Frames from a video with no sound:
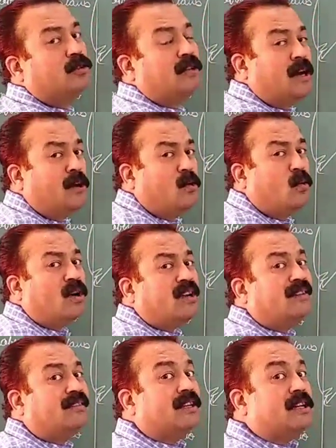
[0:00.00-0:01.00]
So now what
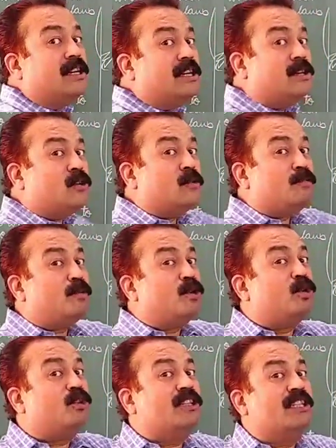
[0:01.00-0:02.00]
is the new
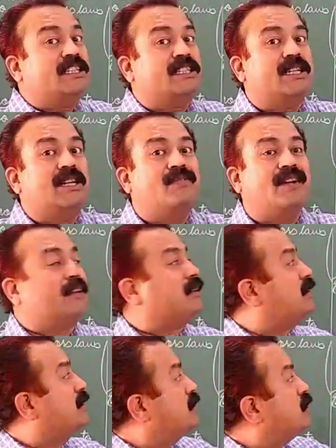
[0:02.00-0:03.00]
position
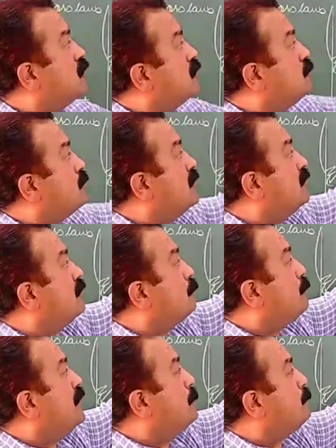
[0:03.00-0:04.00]
vector of
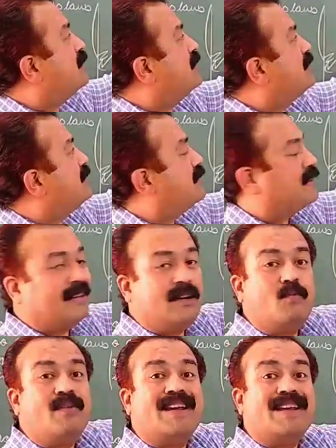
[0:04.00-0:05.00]
our P
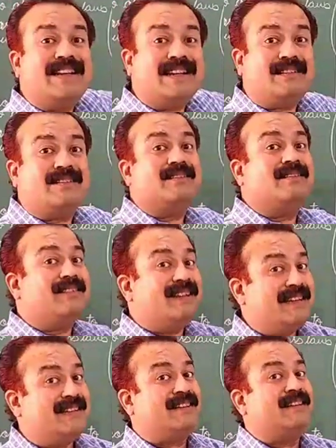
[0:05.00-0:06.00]
particle when it
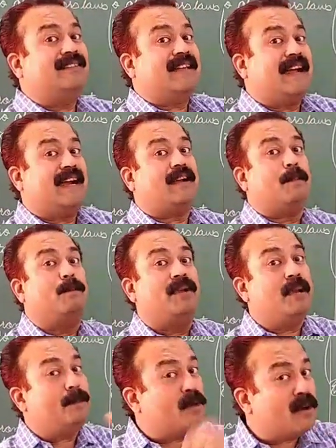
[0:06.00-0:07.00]
reaches at
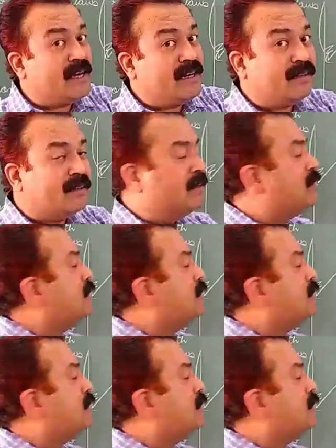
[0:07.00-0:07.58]
B point?